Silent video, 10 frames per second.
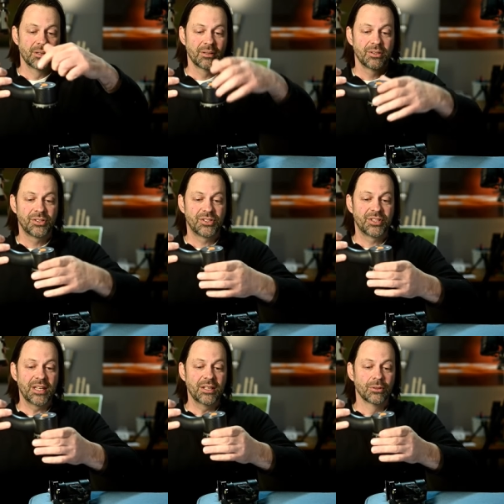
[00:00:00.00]

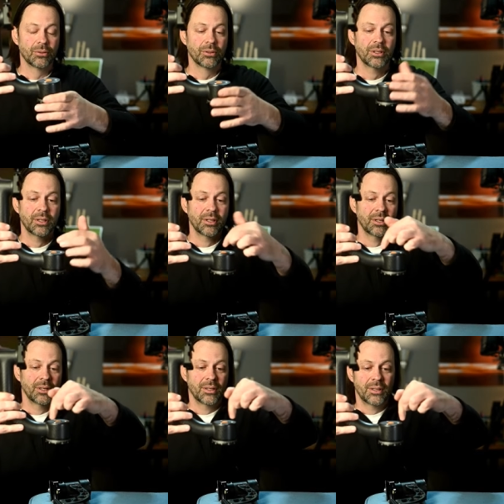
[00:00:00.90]
steel
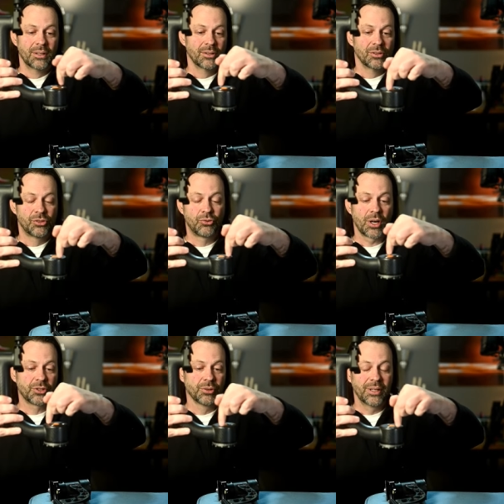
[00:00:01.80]
structure